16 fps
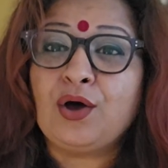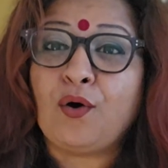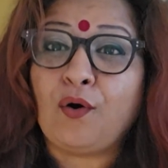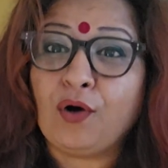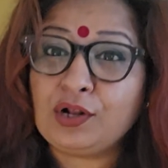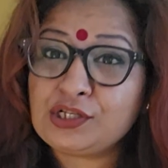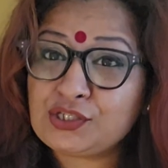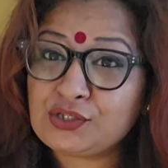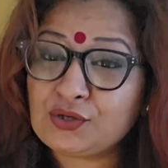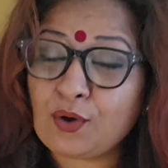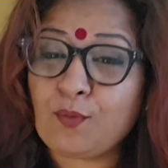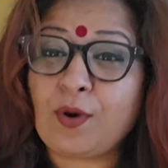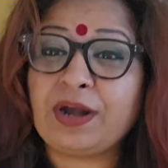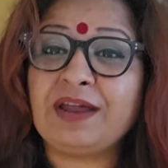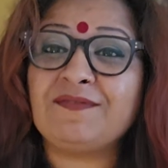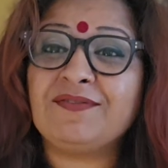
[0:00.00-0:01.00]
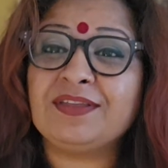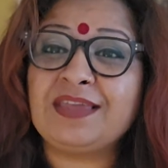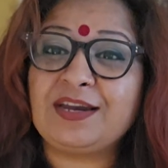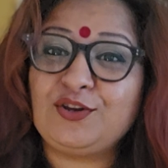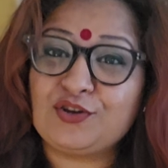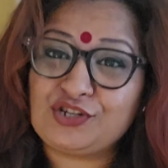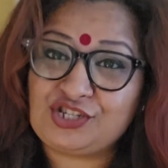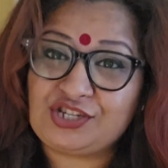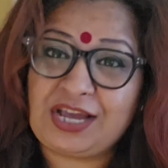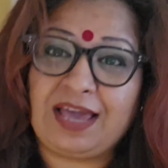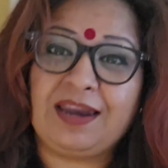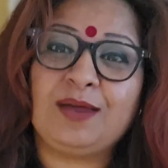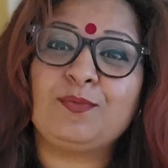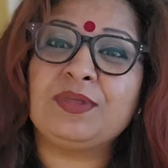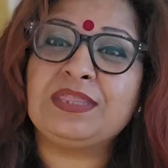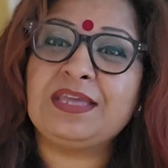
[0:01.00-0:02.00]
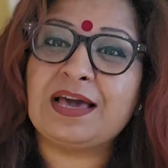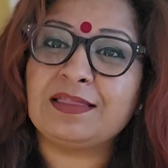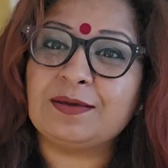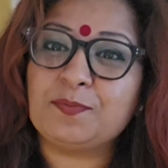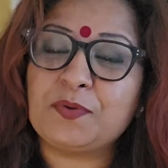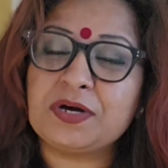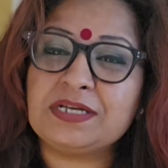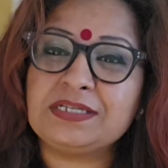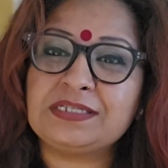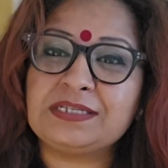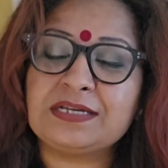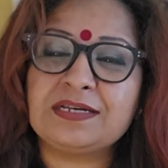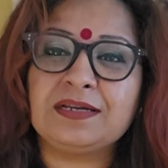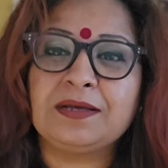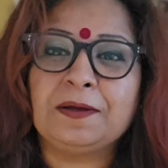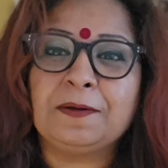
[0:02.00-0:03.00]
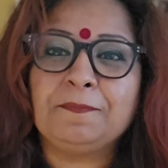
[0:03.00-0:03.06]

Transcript: Also, whatever that you're sharing with the other person,